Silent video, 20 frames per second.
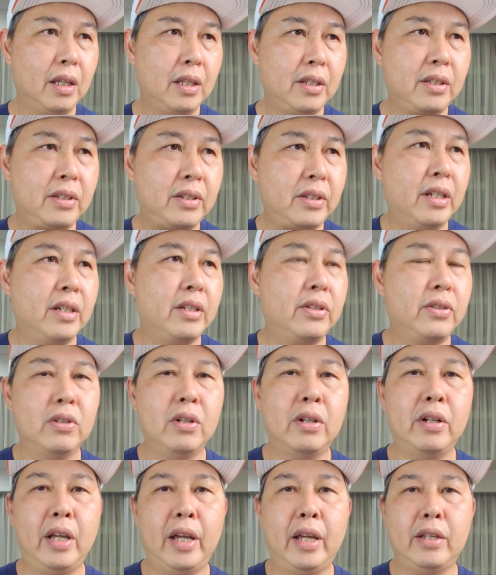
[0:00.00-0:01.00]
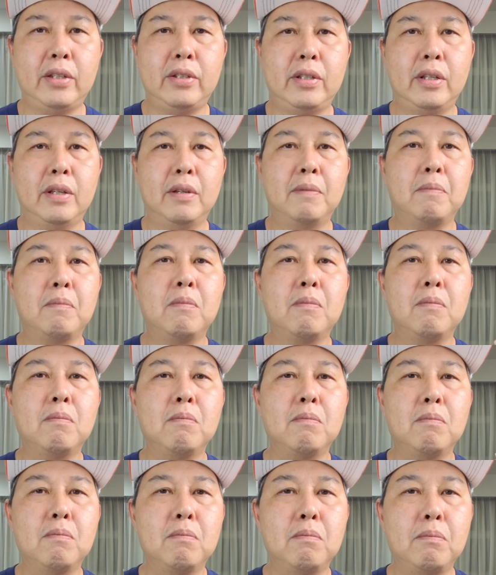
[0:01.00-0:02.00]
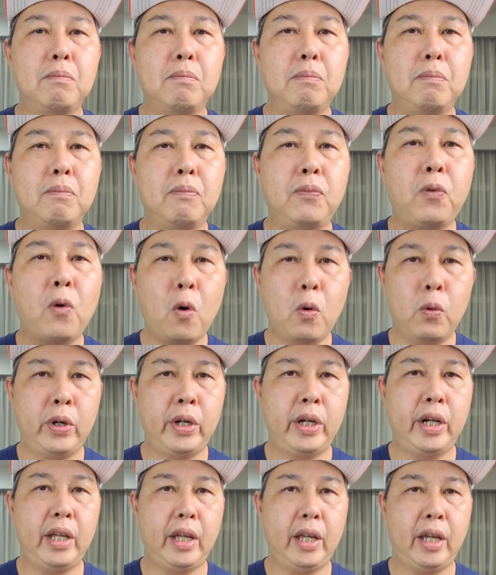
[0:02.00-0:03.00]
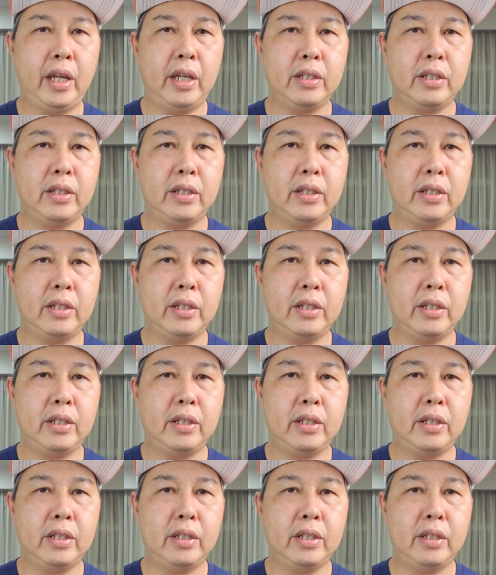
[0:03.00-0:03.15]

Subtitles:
it's just not as forward